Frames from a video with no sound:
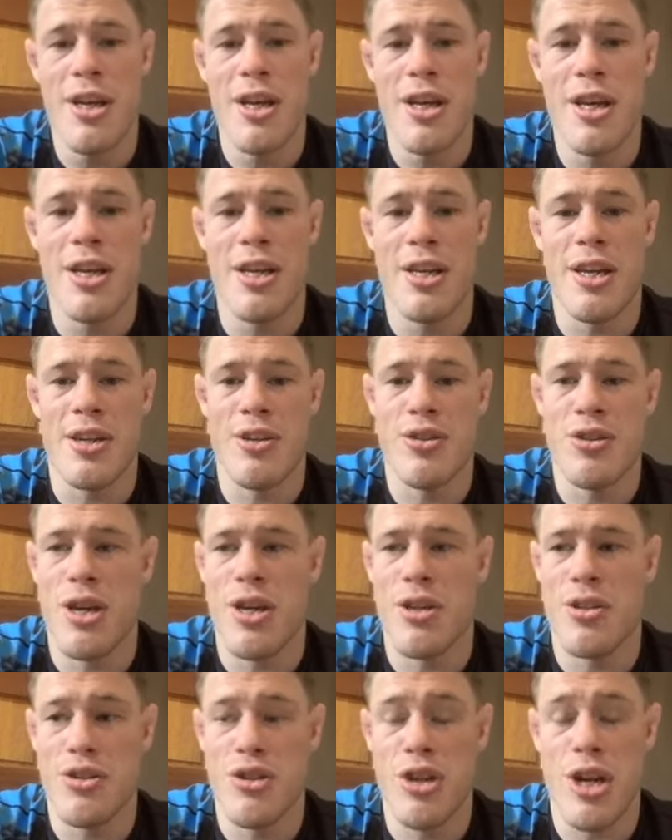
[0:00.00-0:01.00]
and
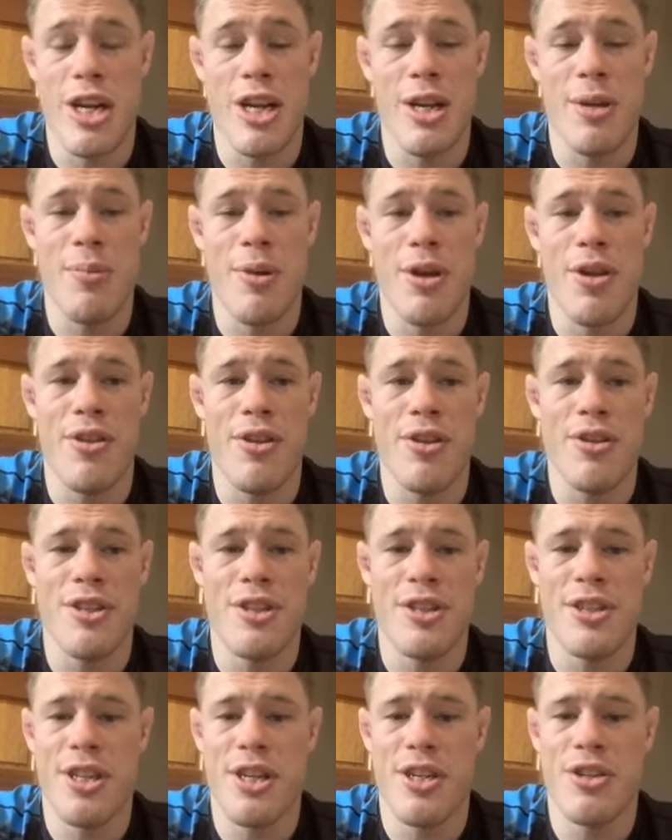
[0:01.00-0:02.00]
training
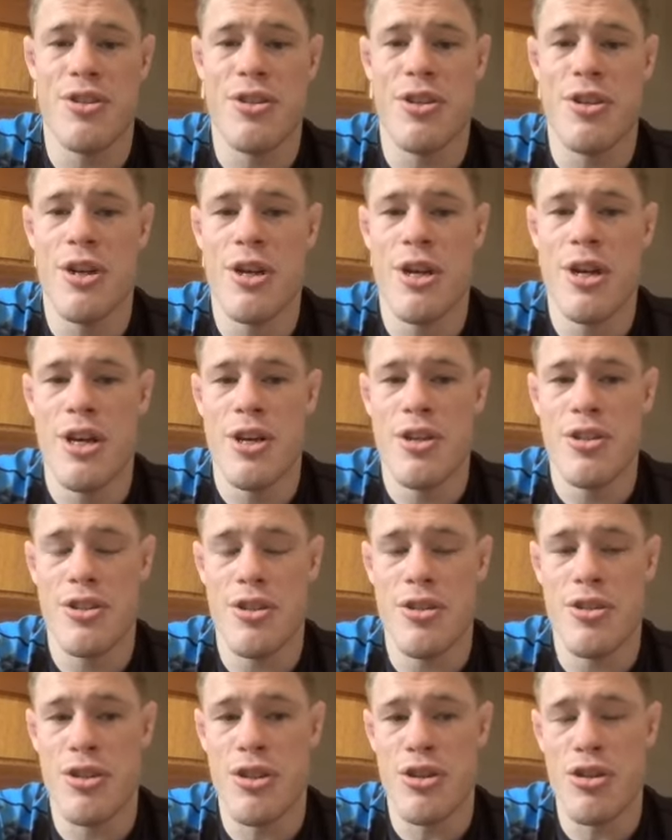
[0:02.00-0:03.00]
methods, etc.
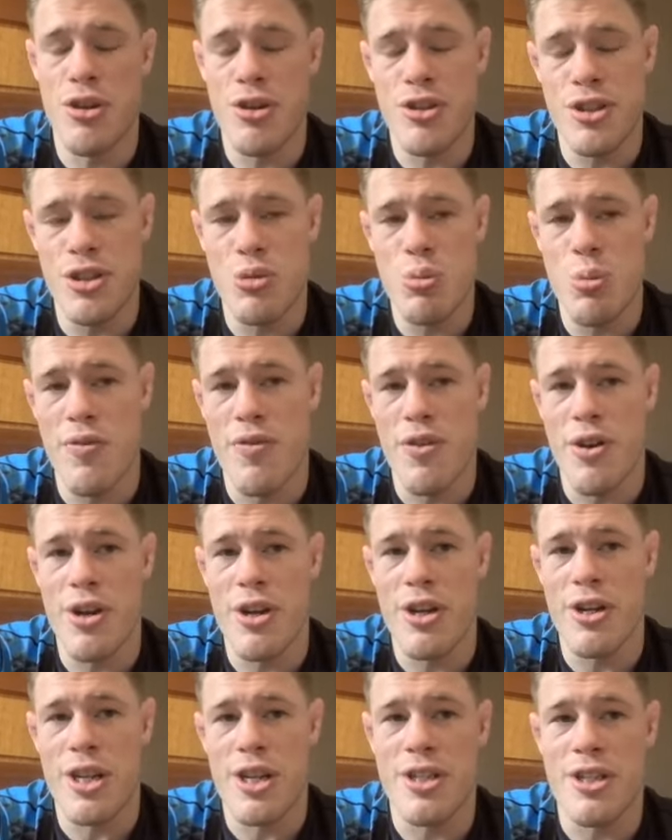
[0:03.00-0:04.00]
So the losses were
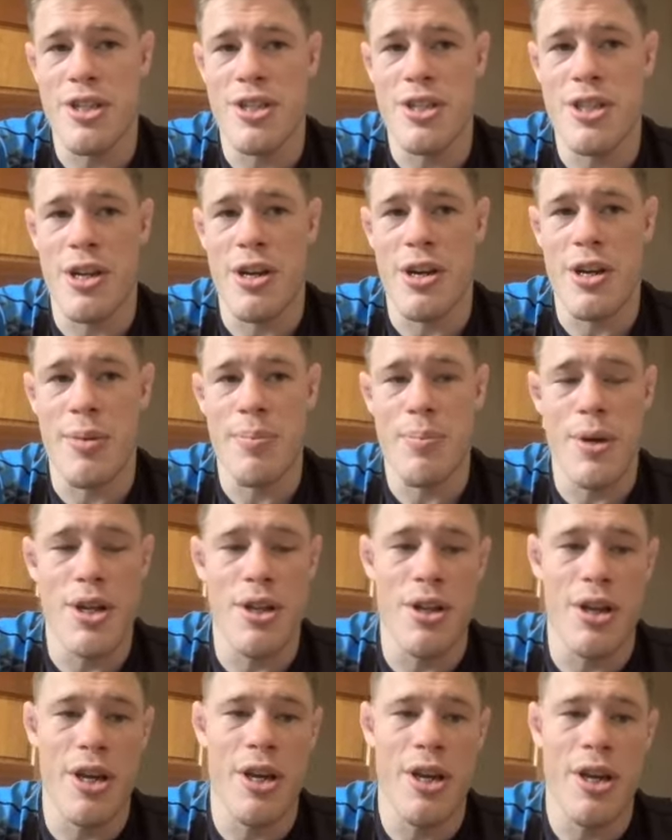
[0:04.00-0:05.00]
very necessary. But
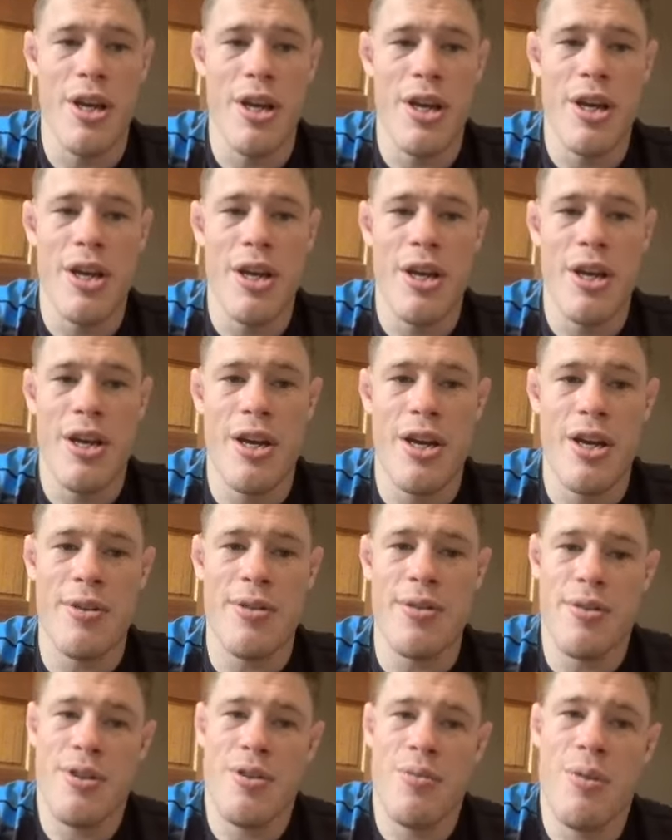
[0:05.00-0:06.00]

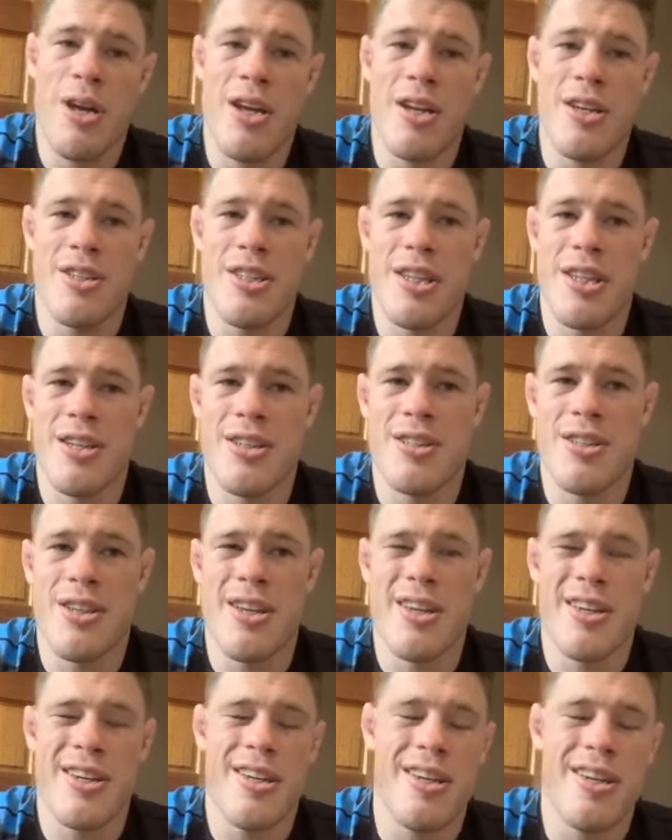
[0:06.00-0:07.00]
the way I see it is I
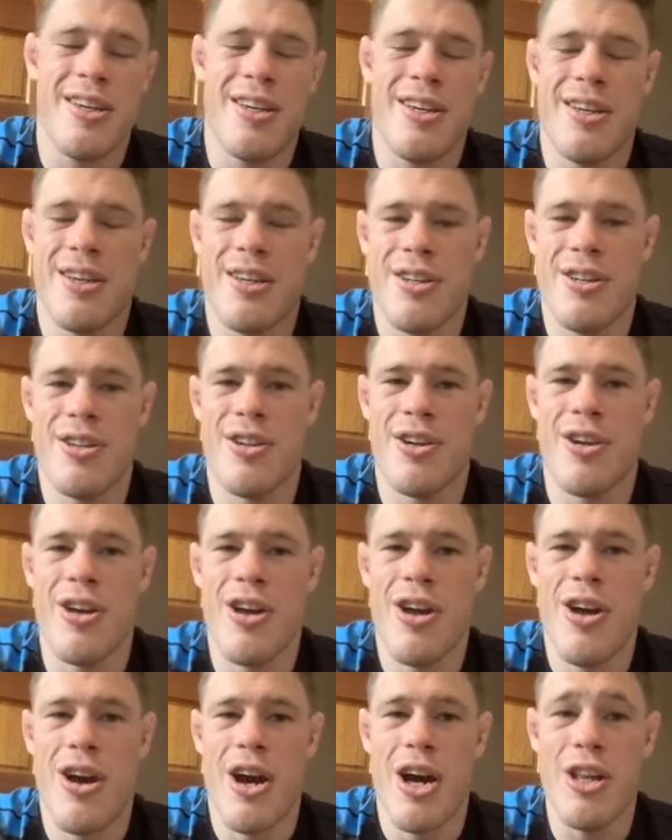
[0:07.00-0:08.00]

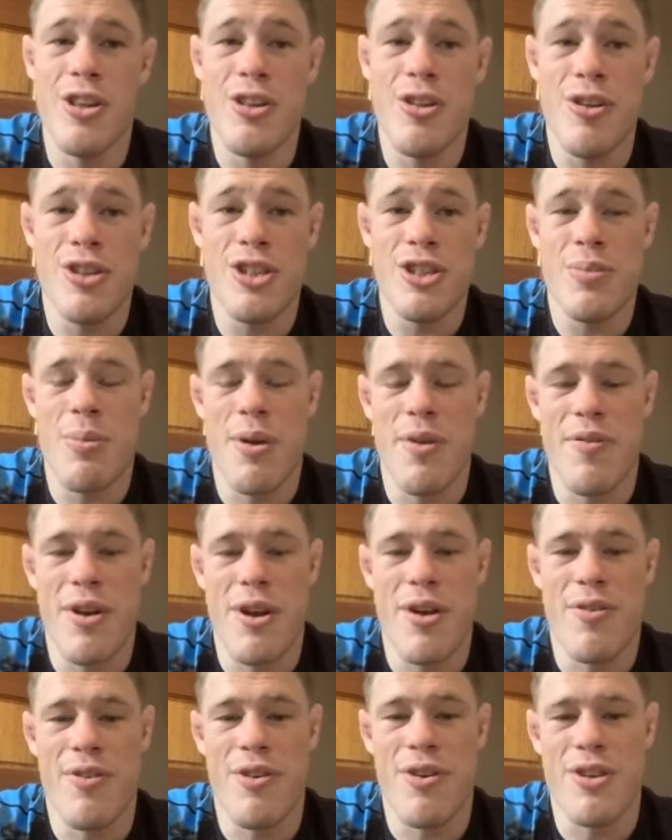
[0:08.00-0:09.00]
lost my
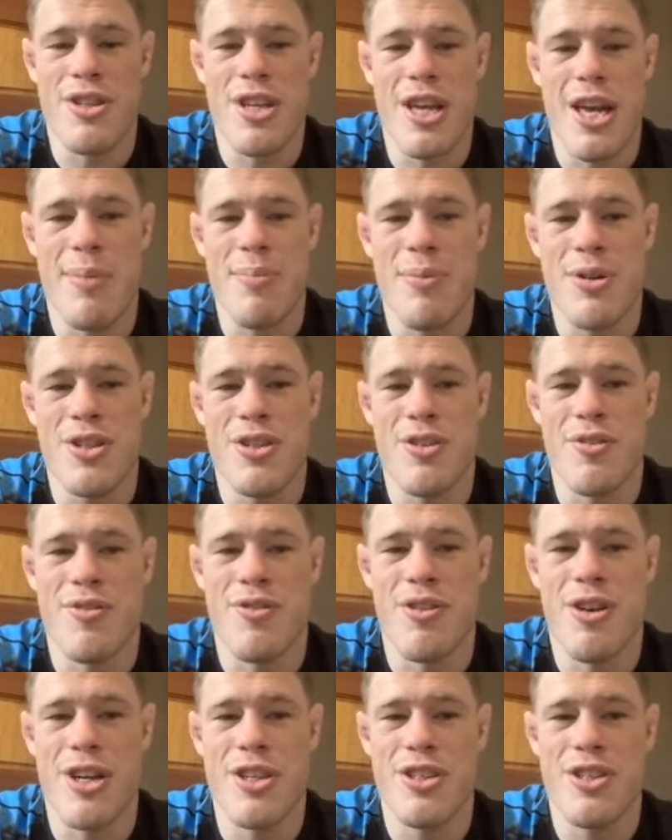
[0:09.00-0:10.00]
very first amateur
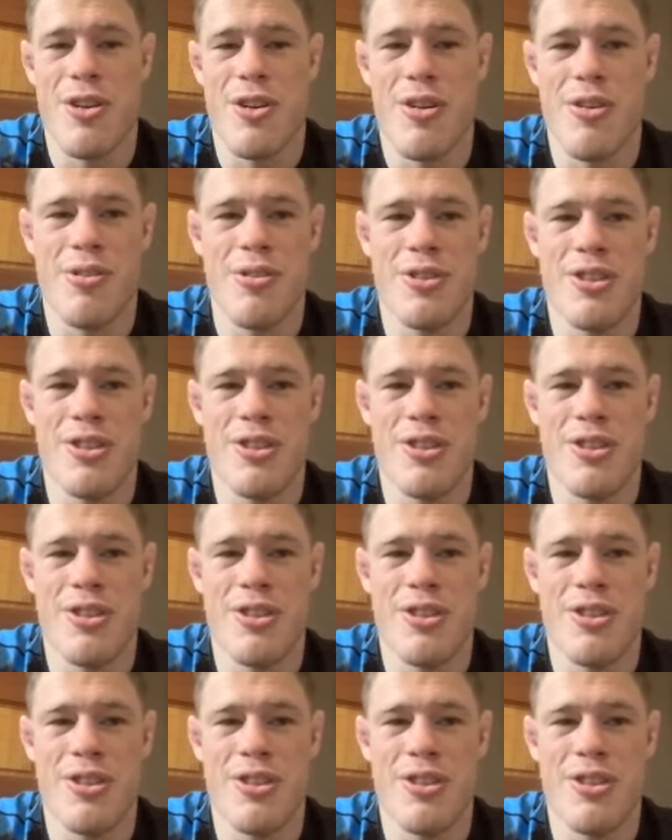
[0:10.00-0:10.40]
fight, so I